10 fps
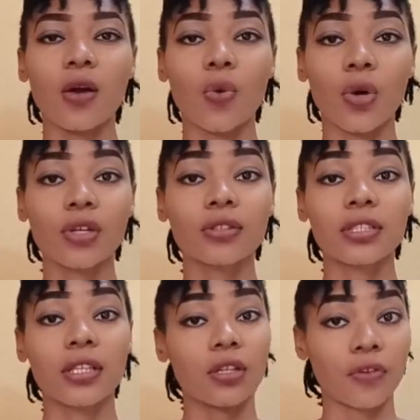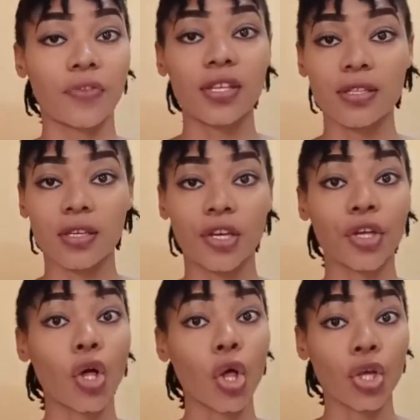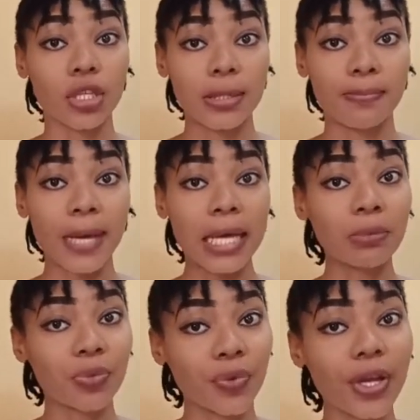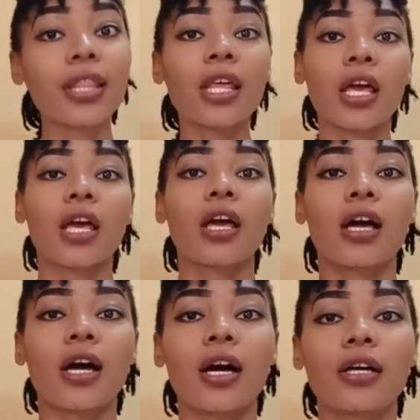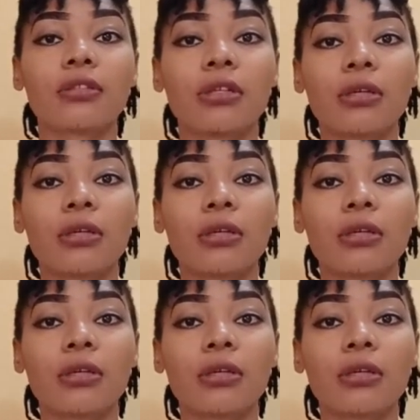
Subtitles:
Well, a lot of things can cause bad breath, and